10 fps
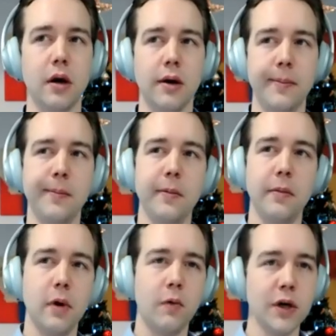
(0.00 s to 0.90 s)
um,
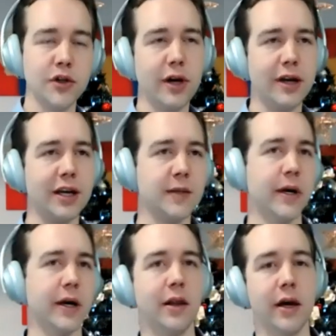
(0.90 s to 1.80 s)
what should I
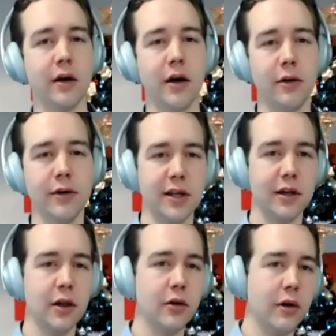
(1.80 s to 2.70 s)
expect? Like, how does
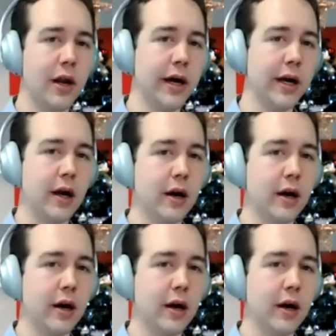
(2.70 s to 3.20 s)
it look like?